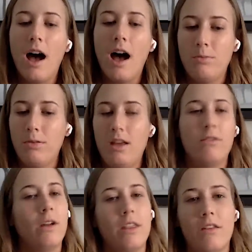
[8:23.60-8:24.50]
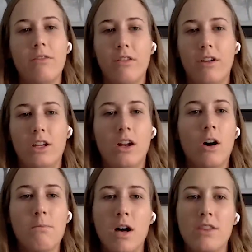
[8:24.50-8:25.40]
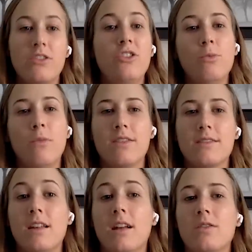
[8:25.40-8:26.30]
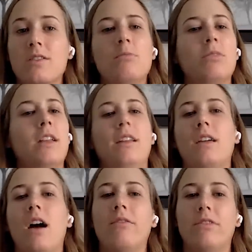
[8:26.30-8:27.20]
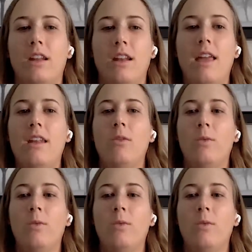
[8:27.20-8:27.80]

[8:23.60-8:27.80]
I had played with it for, you know, a month, two months, and I was completely confident in it.